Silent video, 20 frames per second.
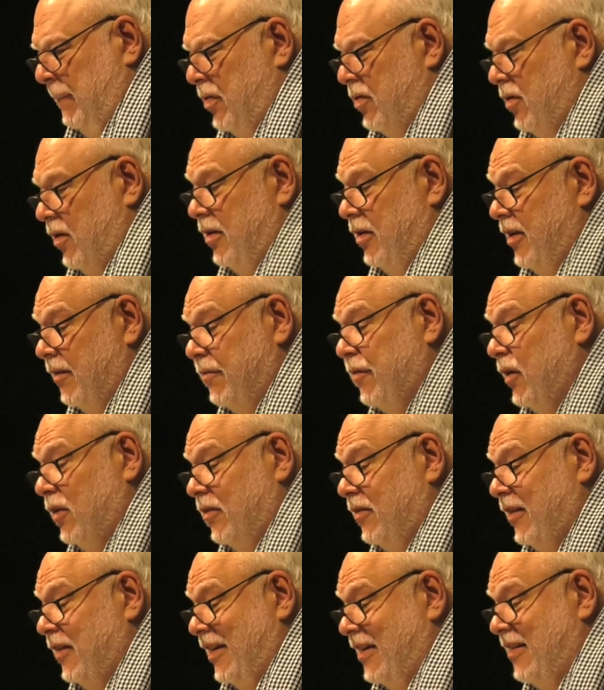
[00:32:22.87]
sort of
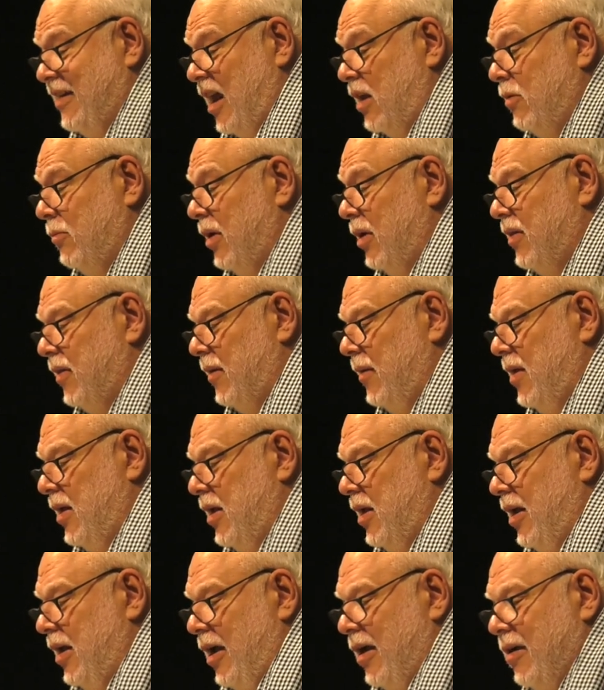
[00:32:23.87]
difficult to contend with
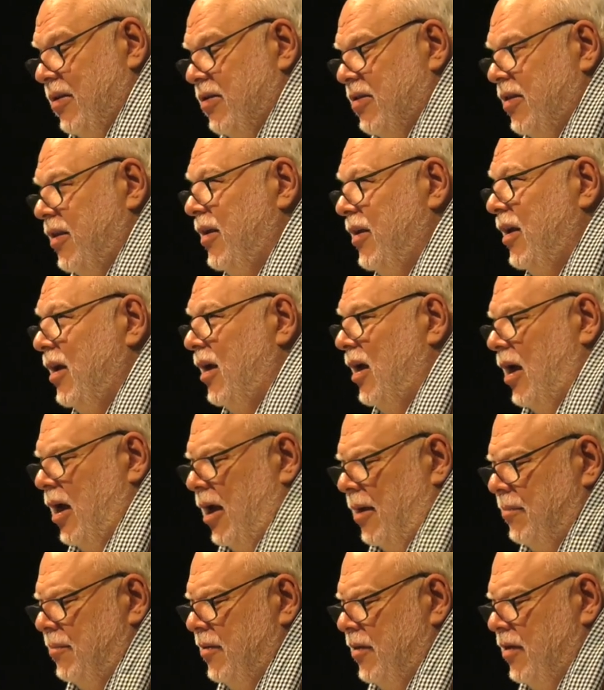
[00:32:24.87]
is the
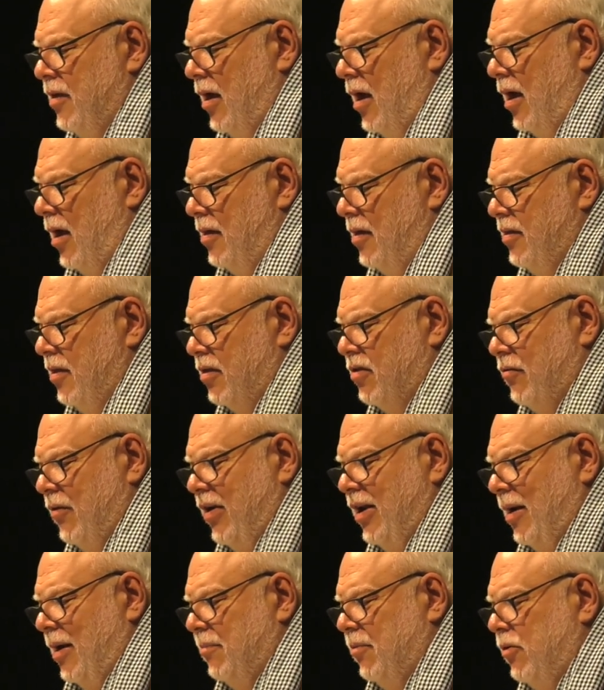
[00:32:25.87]
up, the
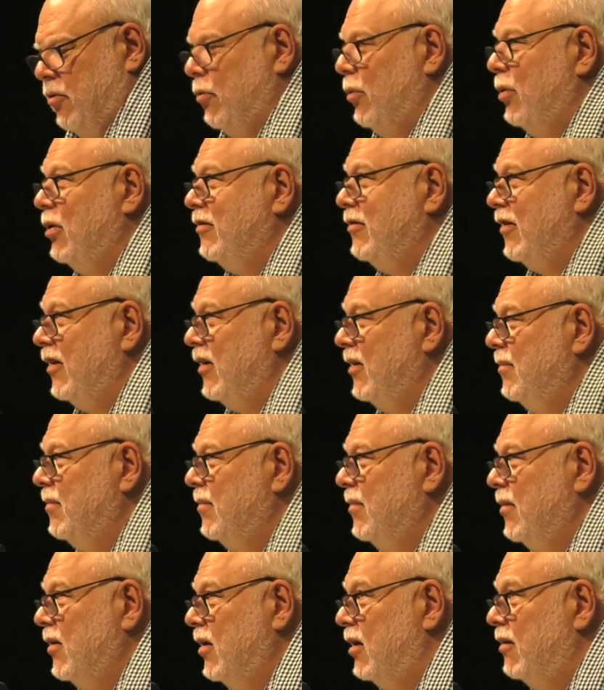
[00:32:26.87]
straight up cruelty
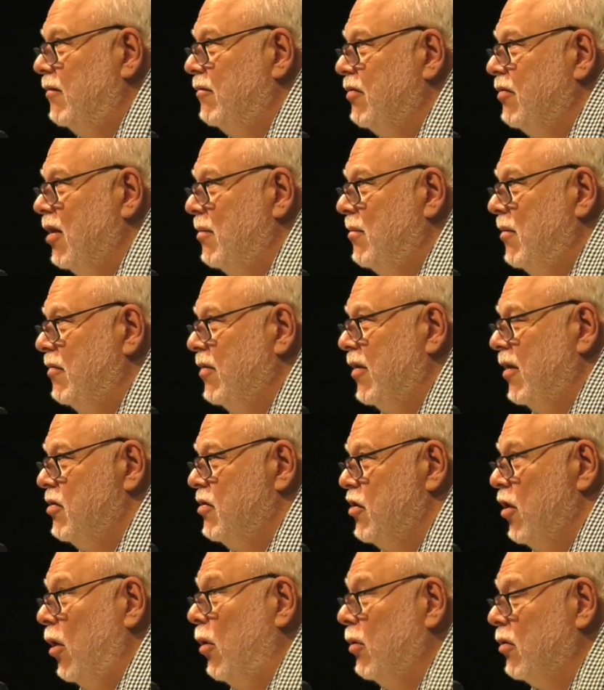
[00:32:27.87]
of some of the
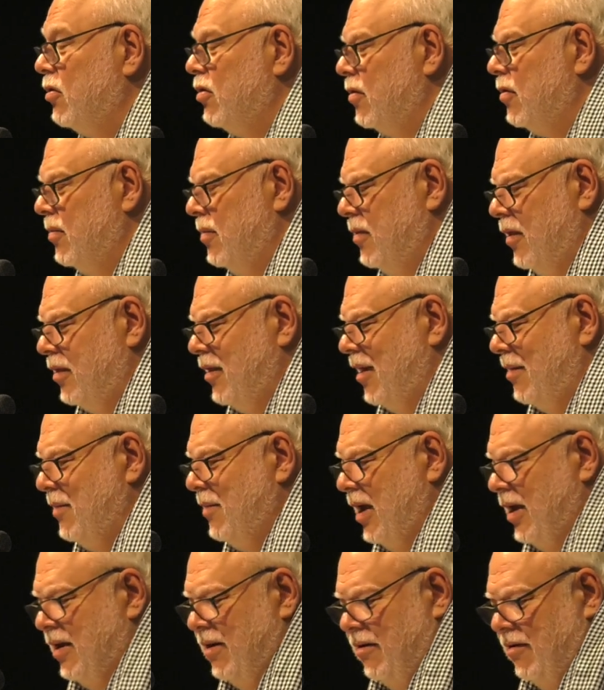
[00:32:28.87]
jokes that they
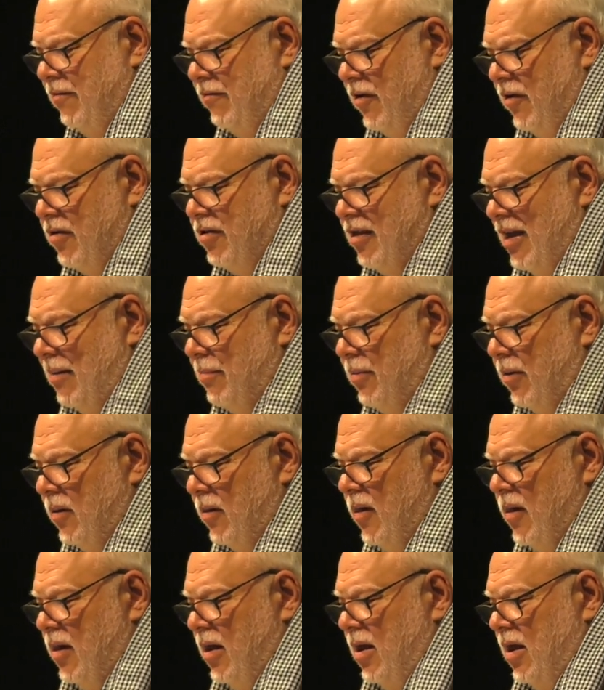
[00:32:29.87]
made. For
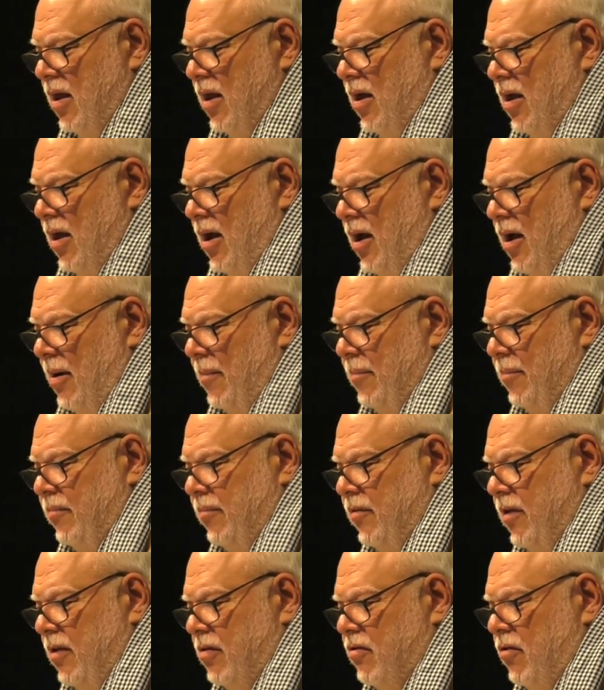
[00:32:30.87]
example, um,
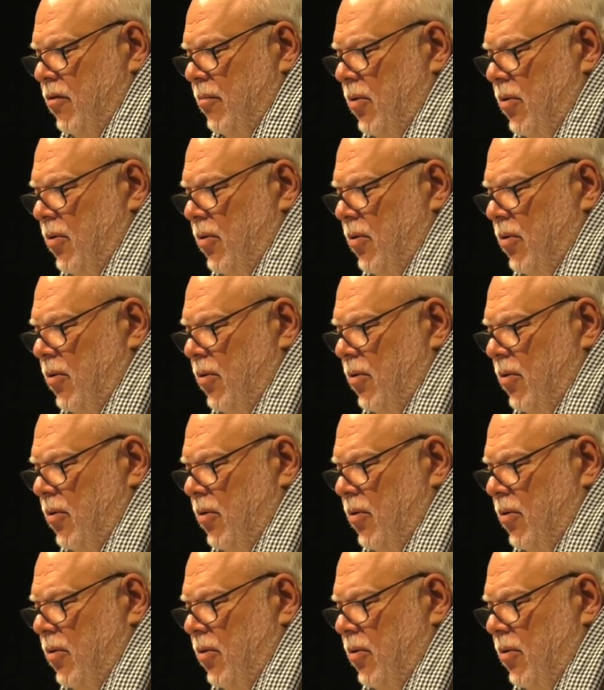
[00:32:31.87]
these two